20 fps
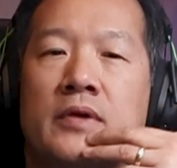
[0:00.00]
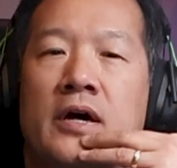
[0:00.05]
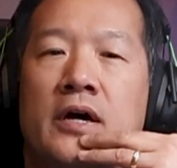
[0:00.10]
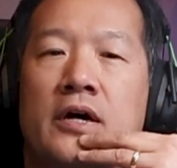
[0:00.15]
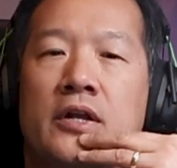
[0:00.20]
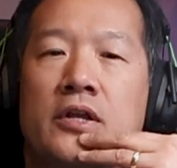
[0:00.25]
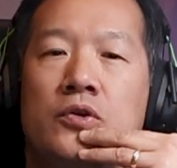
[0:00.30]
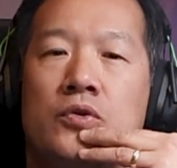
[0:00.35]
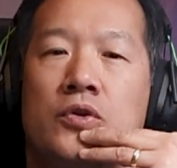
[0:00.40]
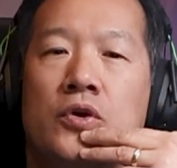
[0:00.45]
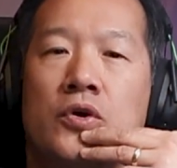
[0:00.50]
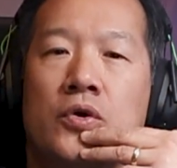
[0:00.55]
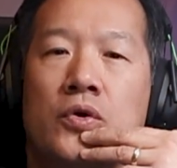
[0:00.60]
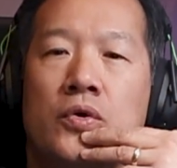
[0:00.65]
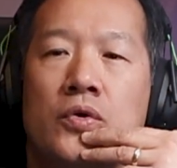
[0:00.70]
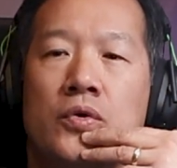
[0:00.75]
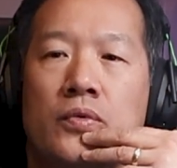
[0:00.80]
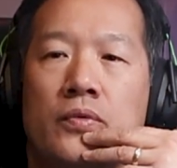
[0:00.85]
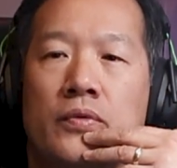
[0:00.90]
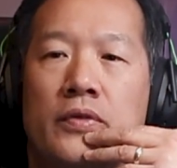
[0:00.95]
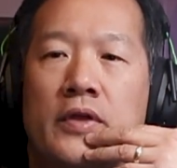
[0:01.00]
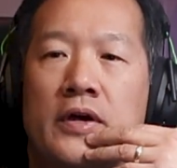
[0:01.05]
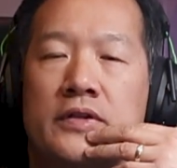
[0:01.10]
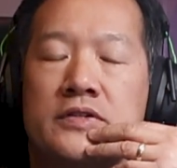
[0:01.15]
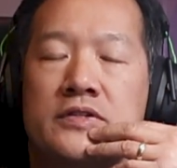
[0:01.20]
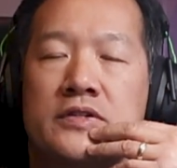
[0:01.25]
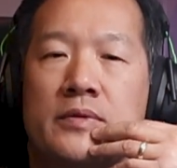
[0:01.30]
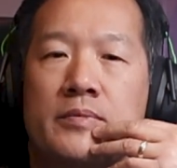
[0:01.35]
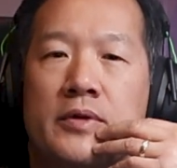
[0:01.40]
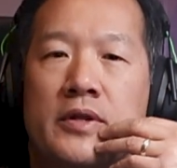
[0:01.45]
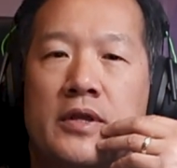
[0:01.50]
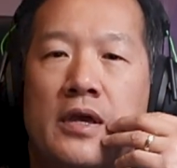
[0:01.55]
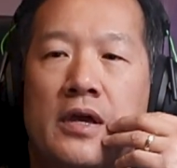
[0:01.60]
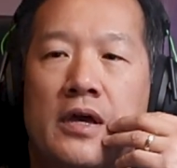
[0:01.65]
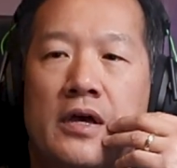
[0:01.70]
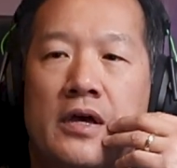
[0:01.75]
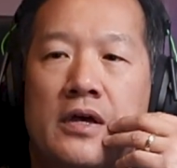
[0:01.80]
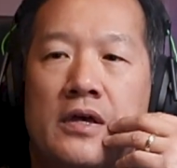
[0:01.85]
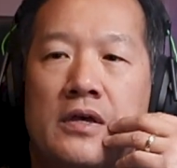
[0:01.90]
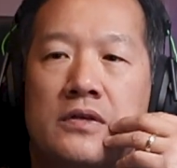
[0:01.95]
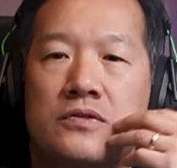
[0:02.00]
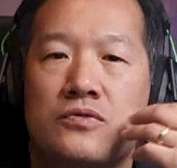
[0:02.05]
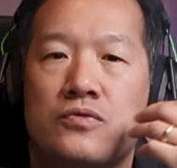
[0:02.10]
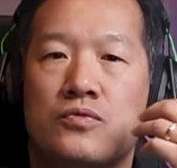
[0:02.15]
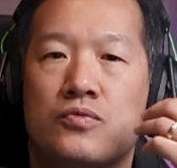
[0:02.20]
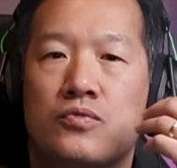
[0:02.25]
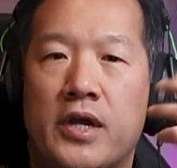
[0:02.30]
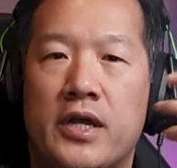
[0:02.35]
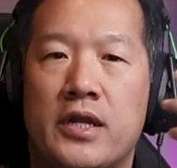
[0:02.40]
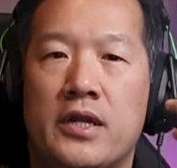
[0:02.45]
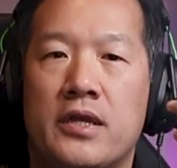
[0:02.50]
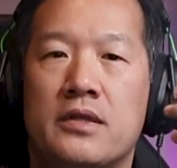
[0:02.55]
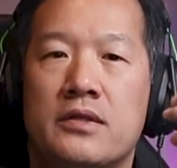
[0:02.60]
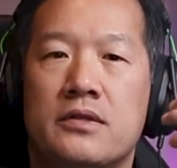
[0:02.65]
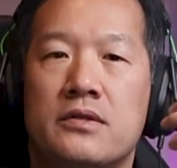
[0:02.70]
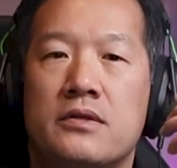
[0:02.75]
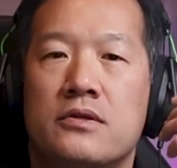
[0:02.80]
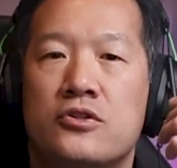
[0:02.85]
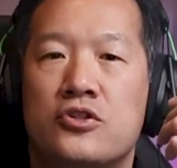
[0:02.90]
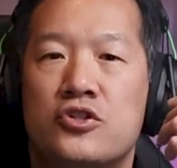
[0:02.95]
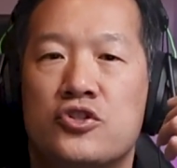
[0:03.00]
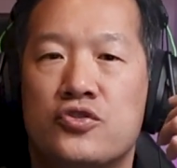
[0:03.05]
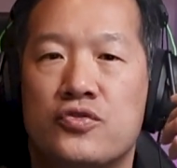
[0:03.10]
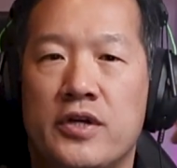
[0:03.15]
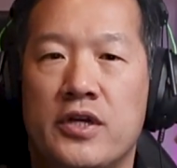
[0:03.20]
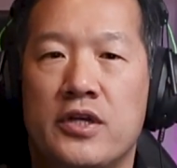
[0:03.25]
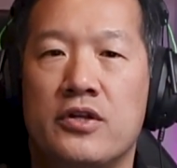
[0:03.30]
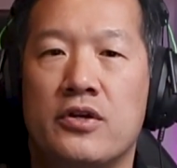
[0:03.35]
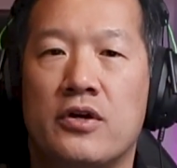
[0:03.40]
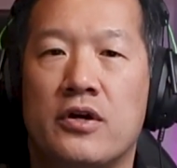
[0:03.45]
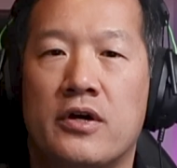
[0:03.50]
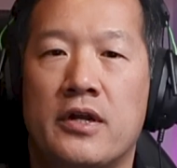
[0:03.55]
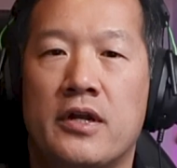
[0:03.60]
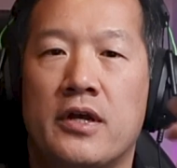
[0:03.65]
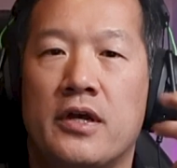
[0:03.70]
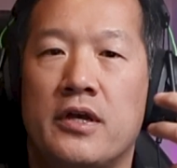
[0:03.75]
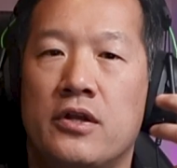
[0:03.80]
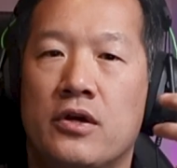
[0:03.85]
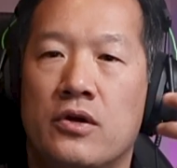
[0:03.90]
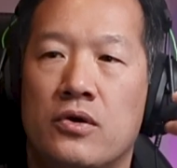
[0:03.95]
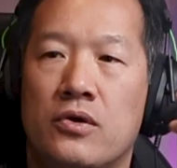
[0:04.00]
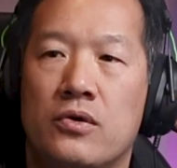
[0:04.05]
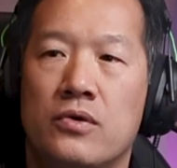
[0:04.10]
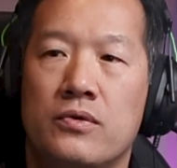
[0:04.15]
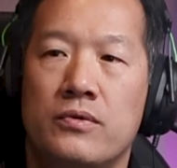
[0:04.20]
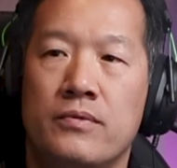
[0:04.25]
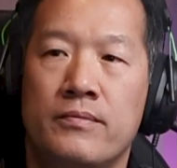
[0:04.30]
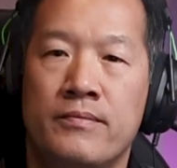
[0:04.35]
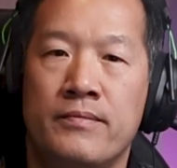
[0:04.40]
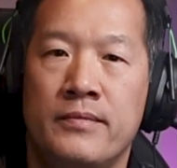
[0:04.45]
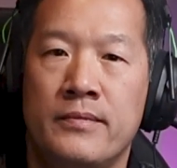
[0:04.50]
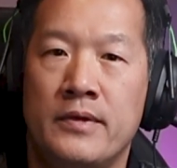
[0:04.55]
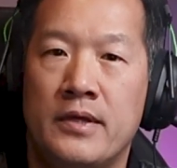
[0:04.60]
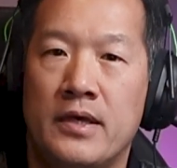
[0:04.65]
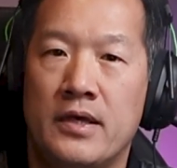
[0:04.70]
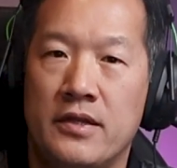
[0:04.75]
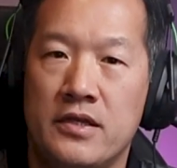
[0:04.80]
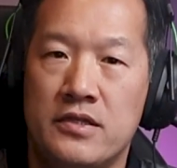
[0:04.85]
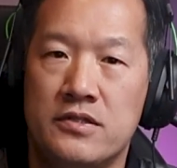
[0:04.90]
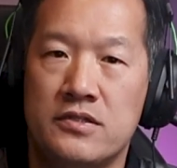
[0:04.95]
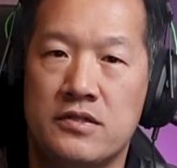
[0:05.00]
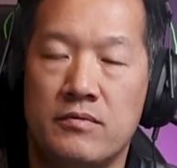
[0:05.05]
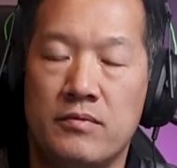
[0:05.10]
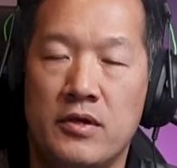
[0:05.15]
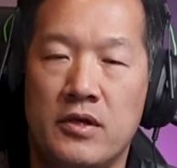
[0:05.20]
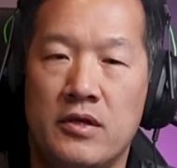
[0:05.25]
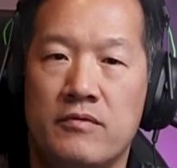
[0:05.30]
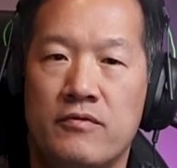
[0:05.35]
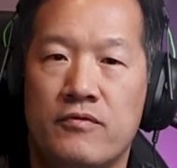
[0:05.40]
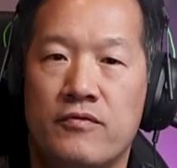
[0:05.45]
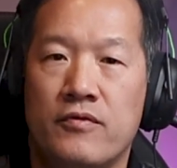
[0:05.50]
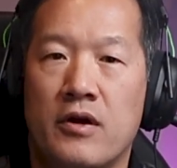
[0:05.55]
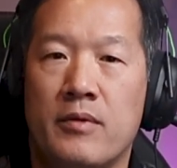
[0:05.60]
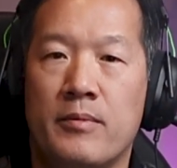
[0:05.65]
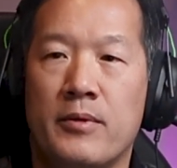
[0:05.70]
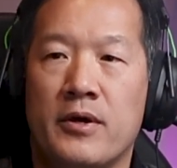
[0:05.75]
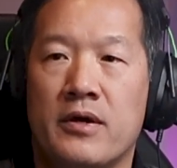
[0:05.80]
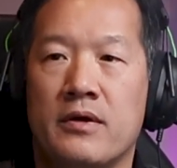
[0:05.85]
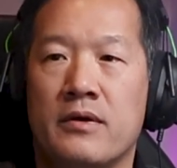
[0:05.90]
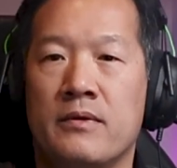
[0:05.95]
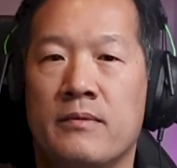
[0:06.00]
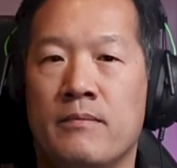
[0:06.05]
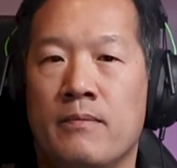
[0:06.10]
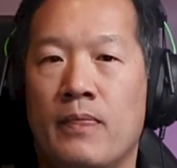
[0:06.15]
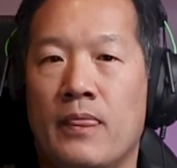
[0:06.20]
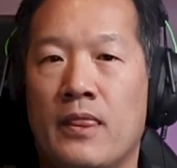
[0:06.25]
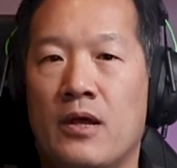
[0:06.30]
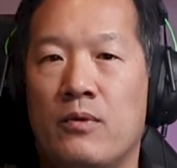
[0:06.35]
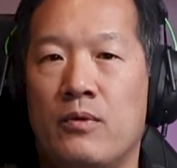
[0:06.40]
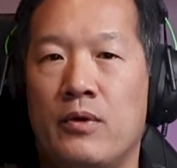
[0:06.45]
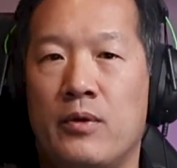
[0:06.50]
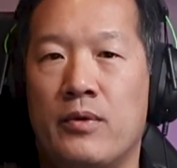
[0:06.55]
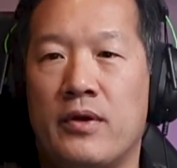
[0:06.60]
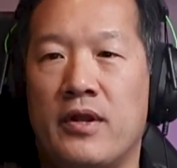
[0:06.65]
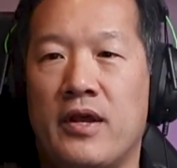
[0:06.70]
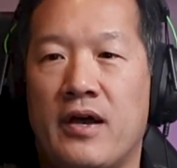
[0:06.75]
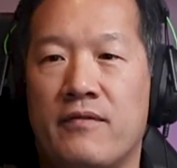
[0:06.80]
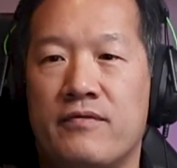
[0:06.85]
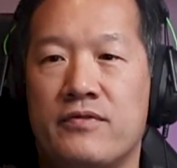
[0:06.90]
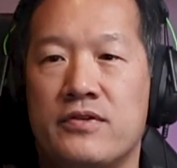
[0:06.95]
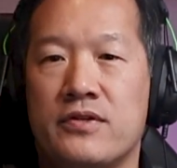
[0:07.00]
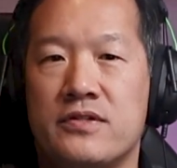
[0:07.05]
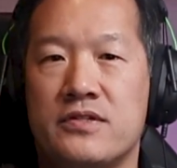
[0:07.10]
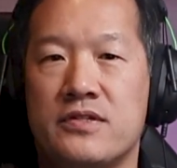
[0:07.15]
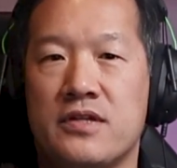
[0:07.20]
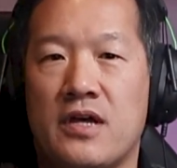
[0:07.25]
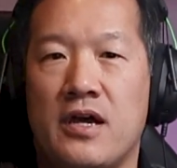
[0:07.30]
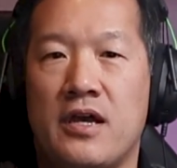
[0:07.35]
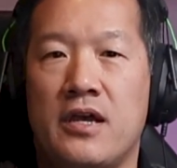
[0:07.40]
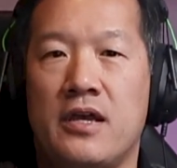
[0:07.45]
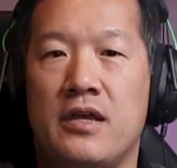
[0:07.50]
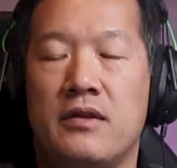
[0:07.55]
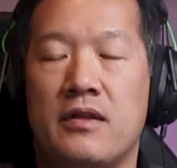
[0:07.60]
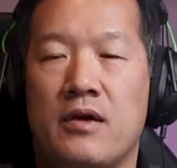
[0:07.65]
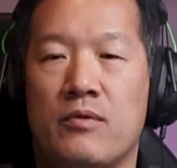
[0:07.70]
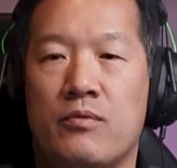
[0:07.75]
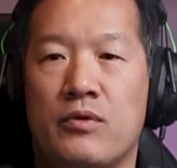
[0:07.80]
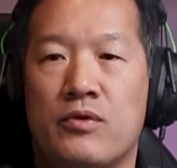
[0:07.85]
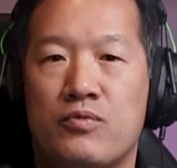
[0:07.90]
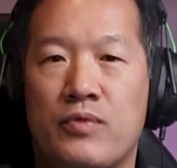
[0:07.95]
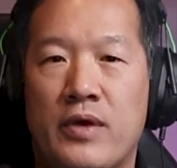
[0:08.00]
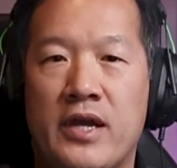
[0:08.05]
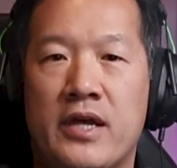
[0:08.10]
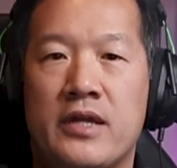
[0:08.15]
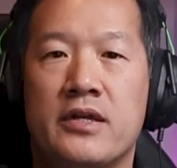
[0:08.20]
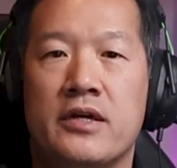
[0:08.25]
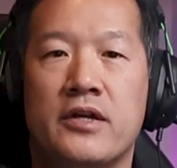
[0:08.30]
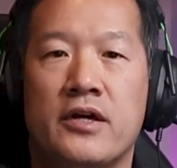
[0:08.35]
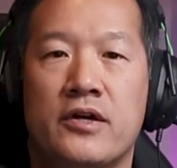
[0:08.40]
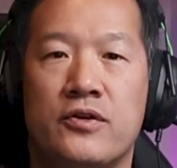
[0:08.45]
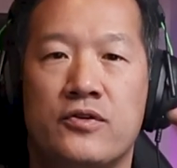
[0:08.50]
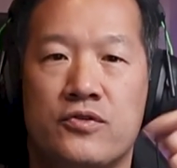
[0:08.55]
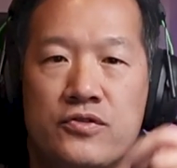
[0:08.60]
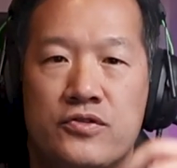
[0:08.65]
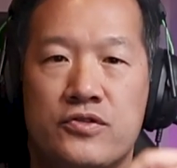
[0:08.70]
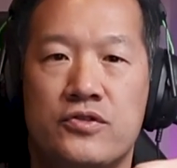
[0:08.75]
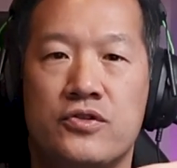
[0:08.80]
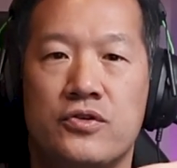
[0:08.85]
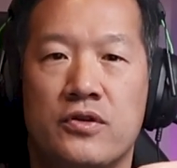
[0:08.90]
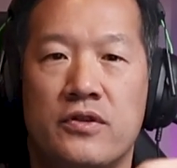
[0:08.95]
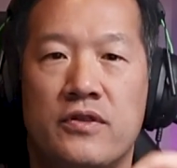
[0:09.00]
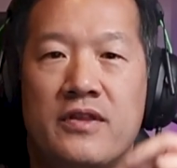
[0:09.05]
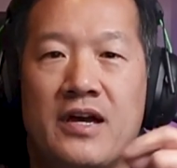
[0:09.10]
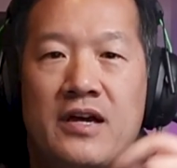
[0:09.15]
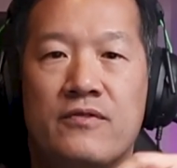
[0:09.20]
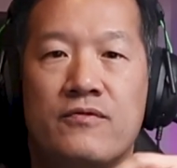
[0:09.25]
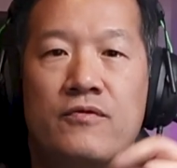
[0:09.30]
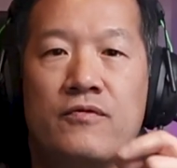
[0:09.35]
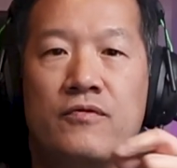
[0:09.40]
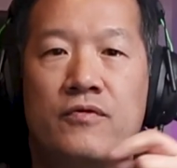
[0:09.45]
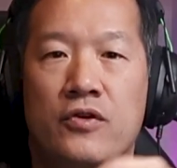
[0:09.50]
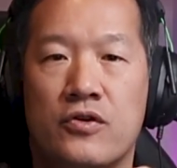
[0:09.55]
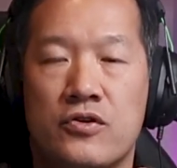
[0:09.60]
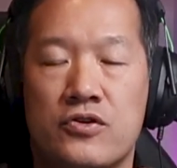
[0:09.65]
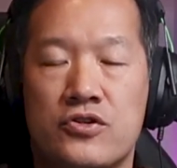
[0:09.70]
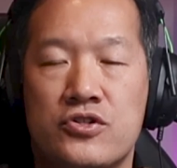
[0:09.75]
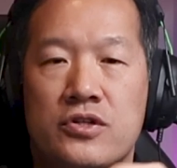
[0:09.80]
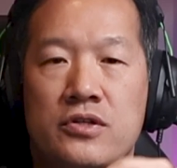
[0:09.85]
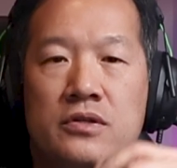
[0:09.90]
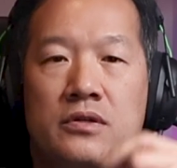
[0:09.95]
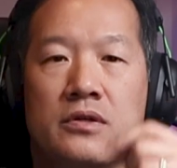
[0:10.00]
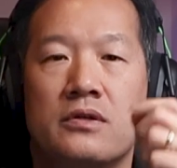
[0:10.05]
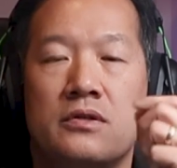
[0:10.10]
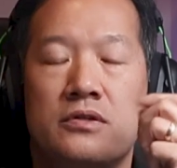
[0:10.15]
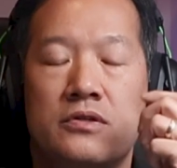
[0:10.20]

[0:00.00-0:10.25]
How do you know that somebody has read it, trained on it? I know, at least in pharma, we would have to sign that we read and understood that version.